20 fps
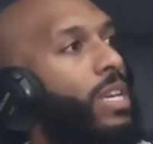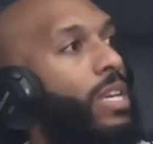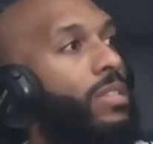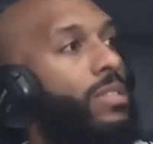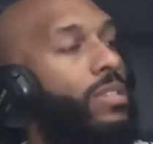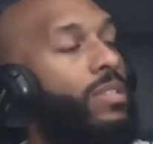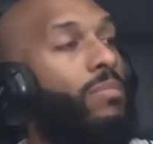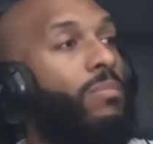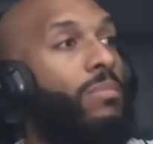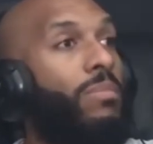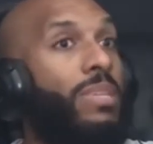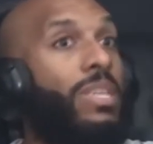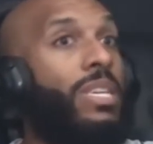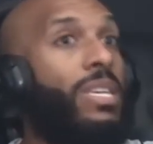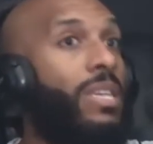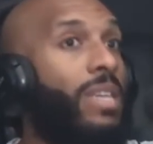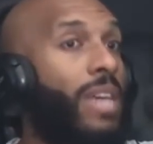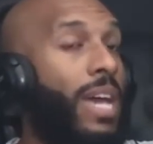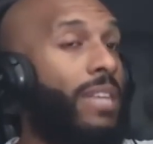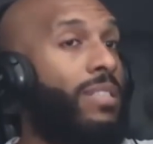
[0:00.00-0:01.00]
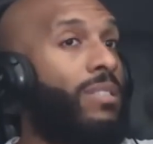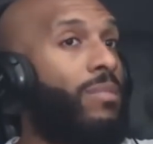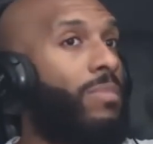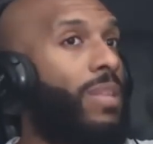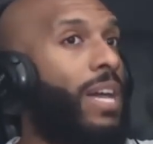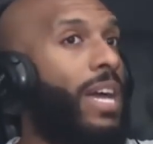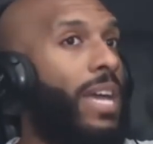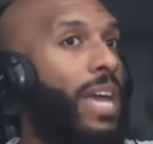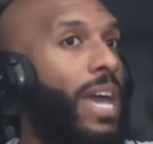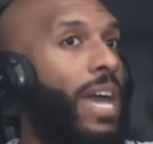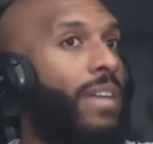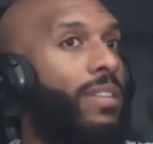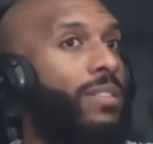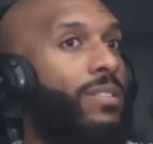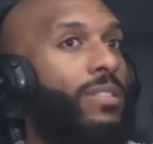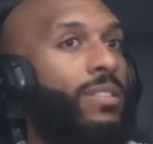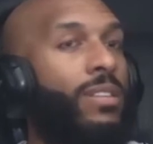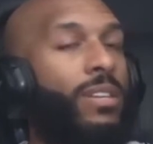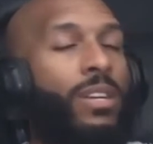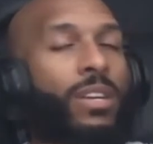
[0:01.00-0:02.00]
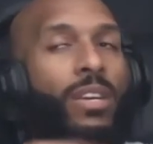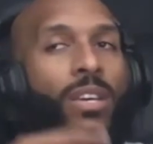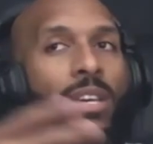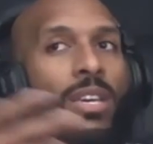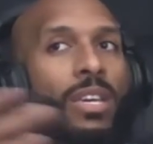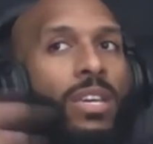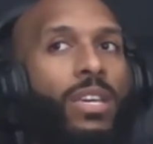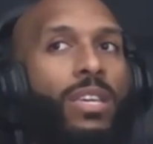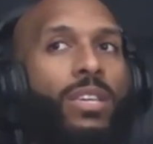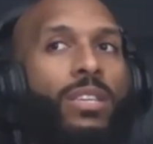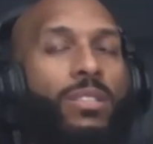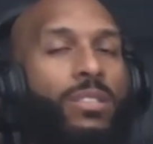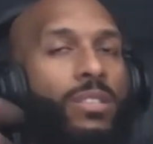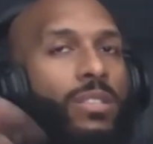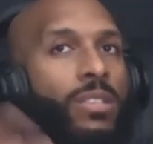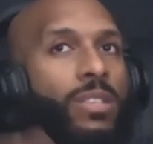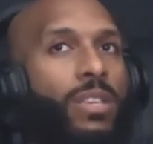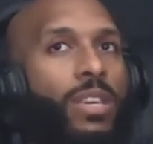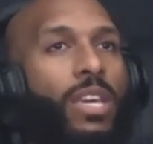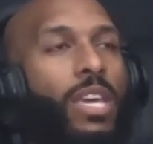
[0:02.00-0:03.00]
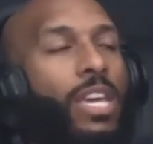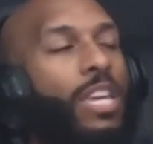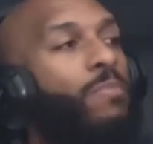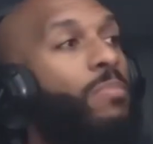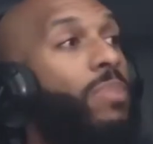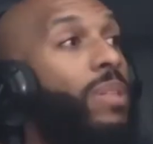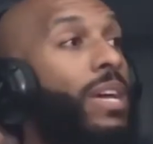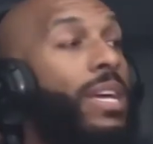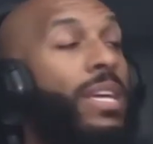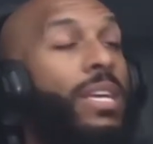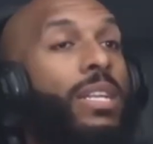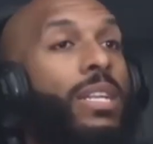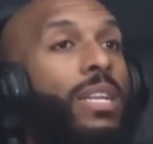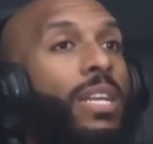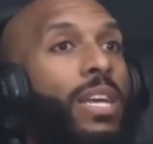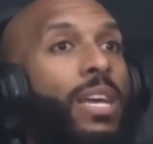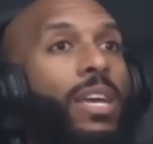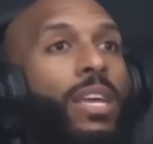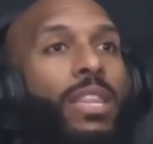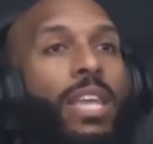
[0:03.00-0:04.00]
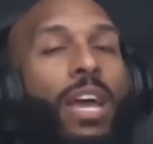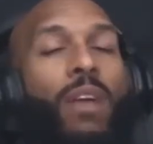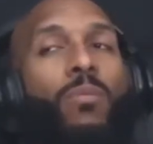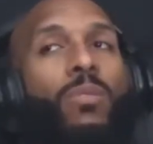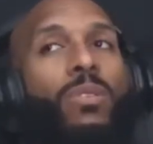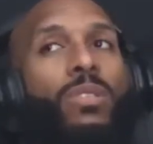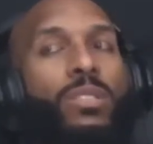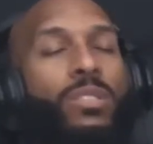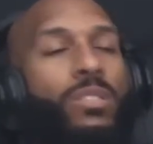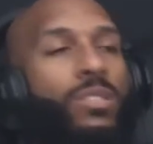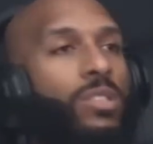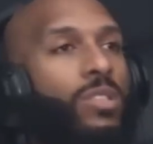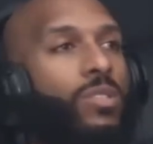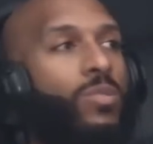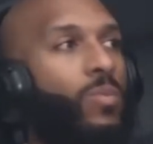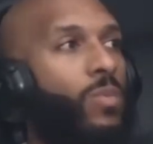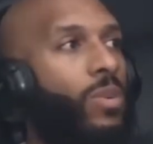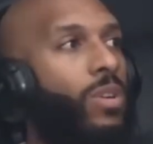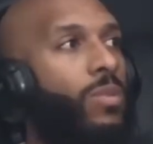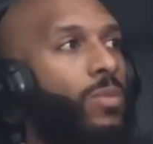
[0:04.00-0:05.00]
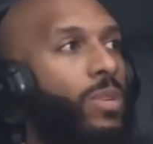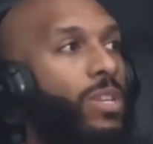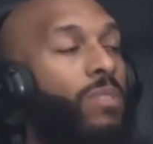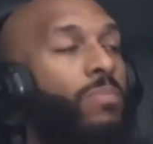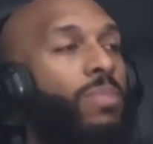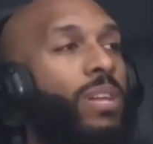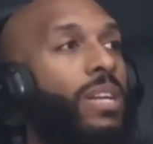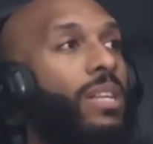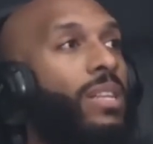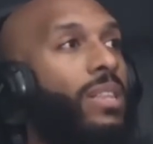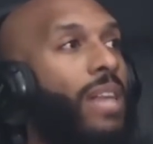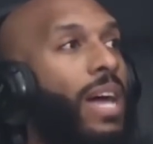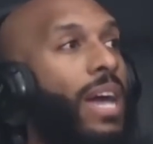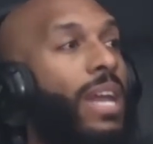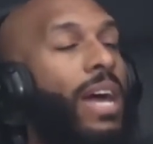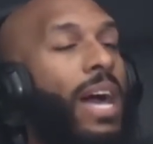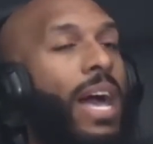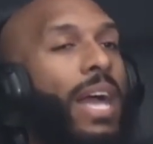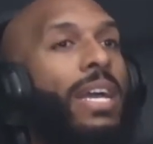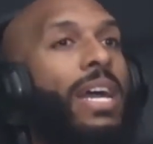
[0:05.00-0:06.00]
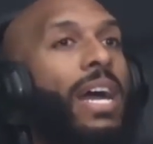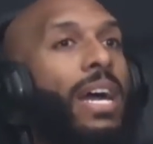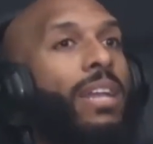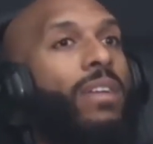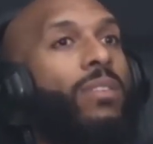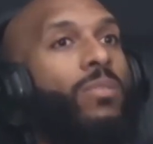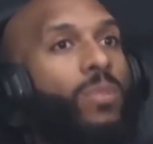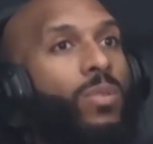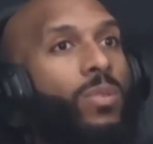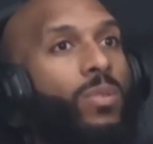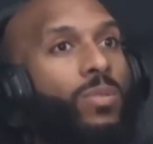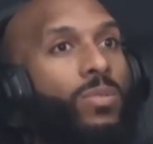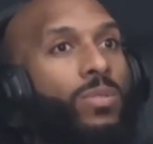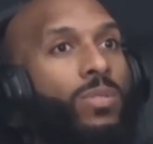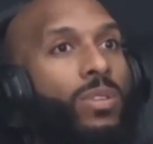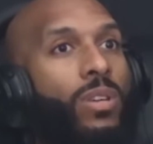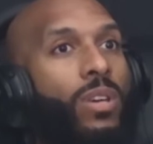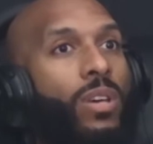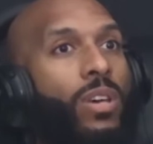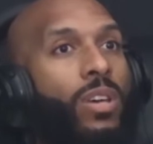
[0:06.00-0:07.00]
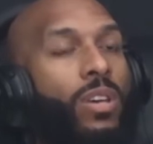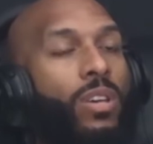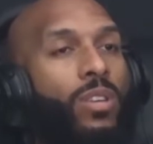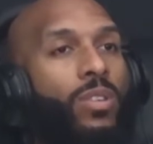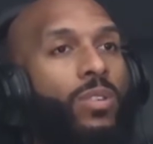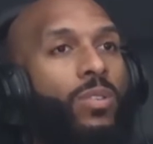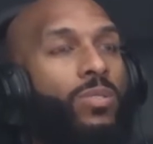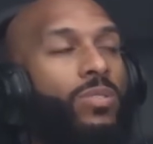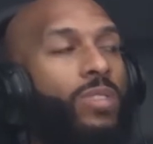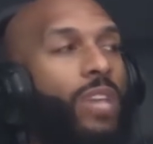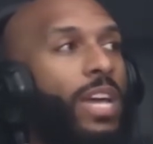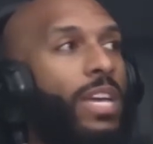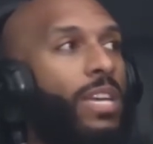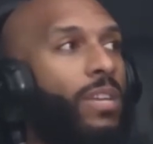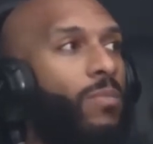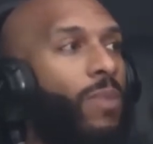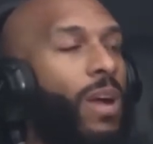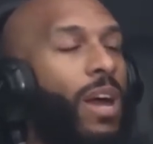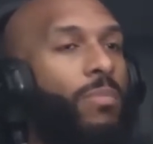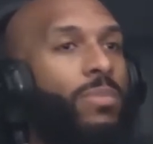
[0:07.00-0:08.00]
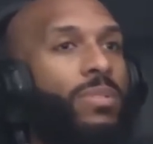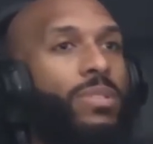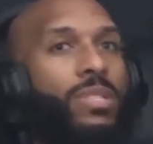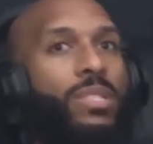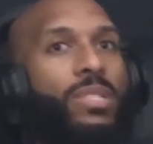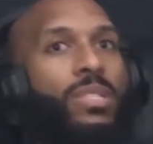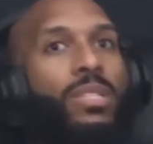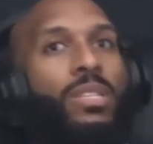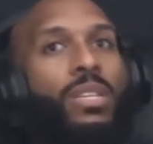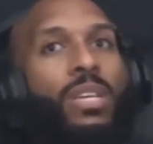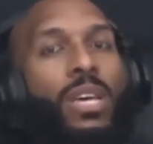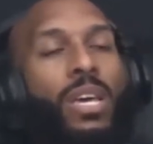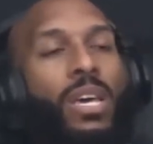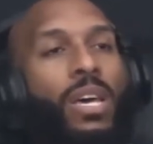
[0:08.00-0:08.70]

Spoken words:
And to me, as a black actor, he played a lot of iconic roles, you know, Jackie Robinson.